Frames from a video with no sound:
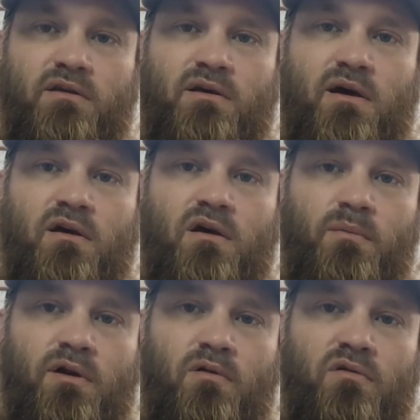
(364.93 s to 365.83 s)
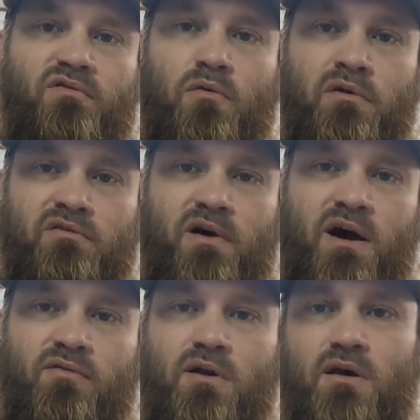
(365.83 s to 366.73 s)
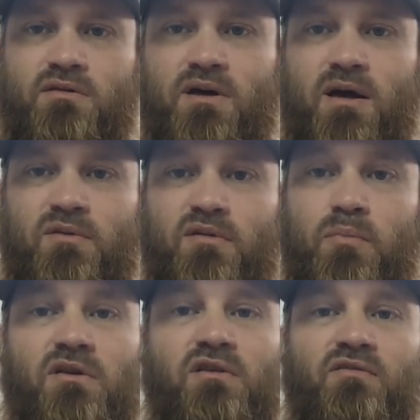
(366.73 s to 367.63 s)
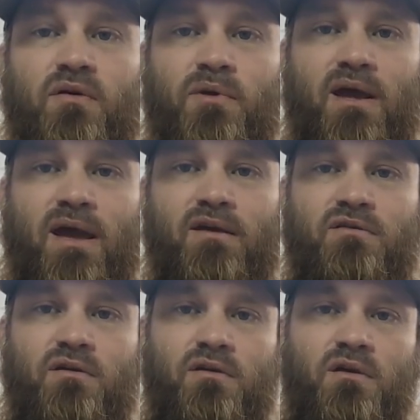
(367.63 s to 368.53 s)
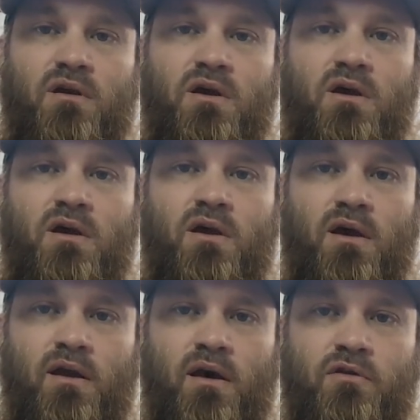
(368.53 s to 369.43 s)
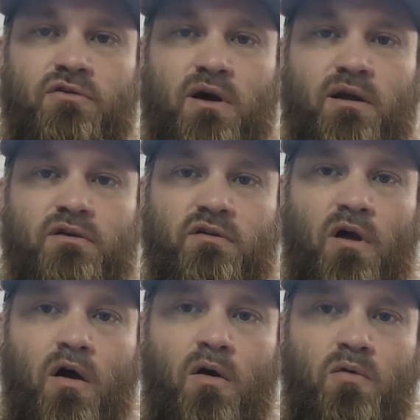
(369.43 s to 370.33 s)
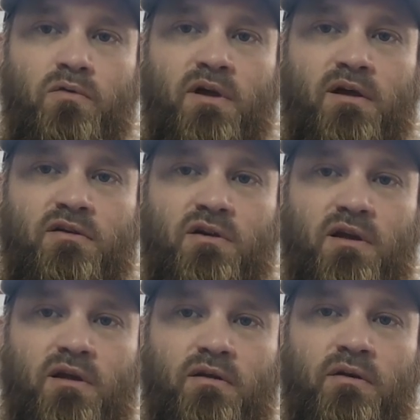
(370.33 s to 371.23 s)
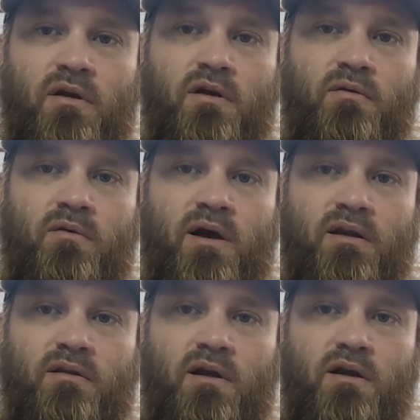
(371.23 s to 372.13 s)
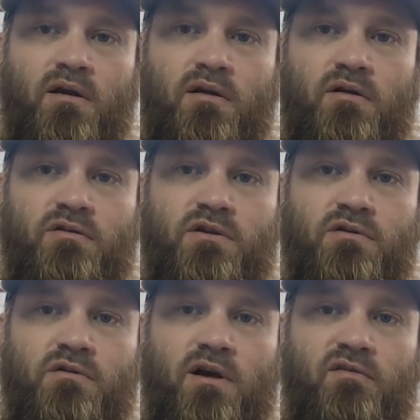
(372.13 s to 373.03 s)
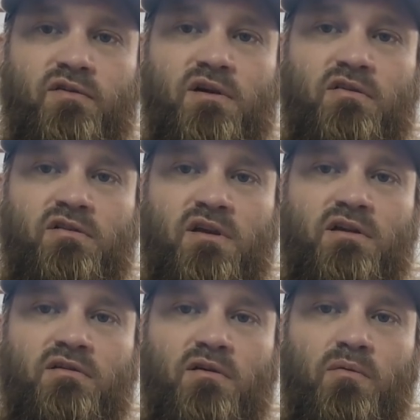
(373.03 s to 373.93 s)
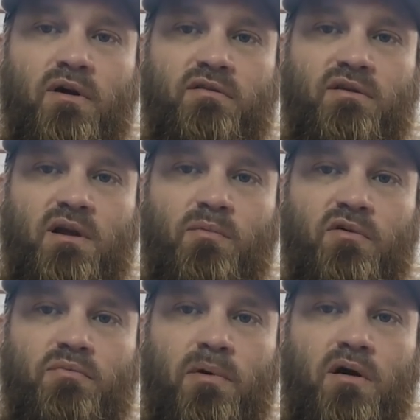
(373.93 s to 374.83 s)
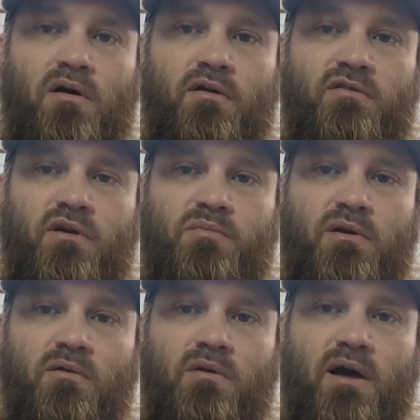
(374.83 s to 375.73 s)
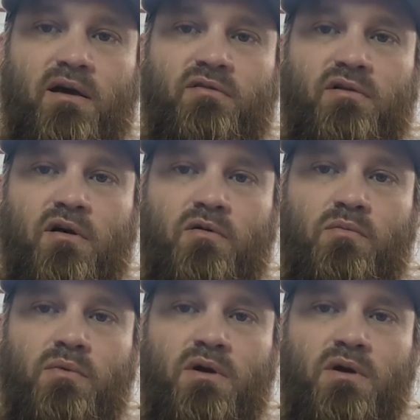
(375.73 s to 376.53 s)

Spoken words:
to kind of come in on a 45 a lot of times, especially if I'm casting, and I'll try to just hold that jig right in there until that fish sees it. When I see him respond or something on live scope,